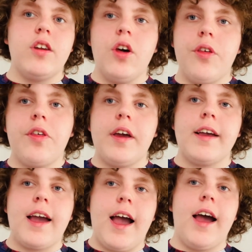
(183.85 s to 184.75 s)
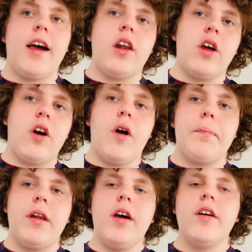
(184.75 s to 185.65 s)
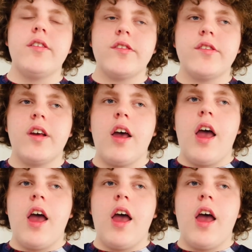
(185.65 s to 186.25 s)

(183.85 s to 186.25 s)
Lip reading: nothing at Logopolis